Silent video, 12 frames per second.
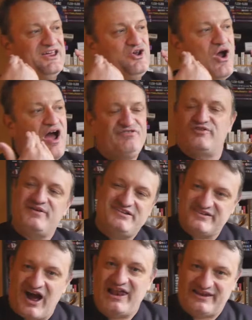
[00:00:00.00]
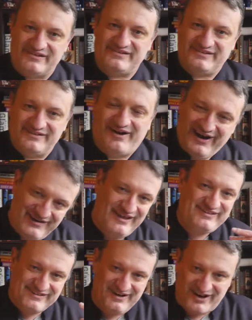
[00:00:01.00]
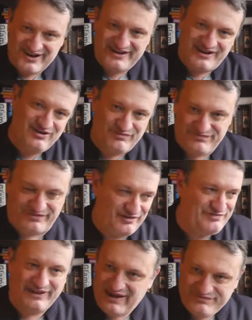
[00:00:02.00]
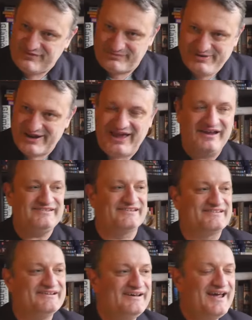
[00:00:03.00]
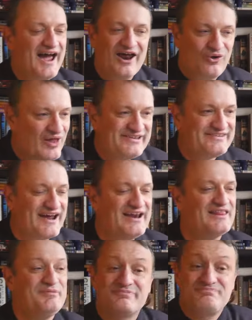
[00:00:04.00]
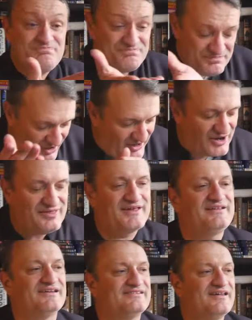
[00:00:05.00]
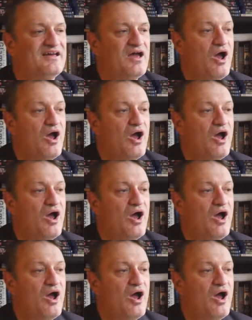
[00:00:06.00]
you have to be silenced, all right? That's the idea of, of the left on many cases. And all I say to them is, okay, you think this.